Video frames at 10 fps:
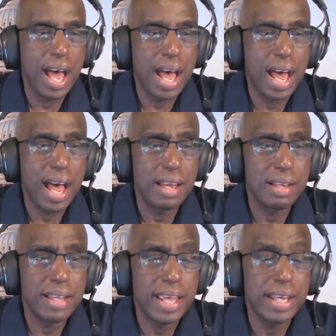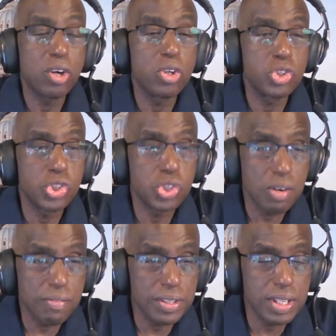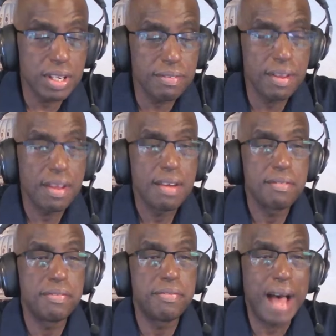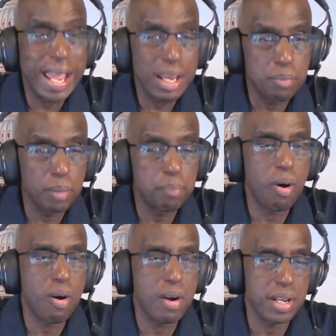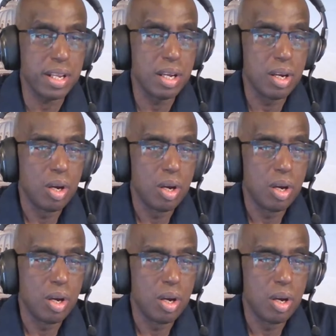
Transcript: a conservative, viable party,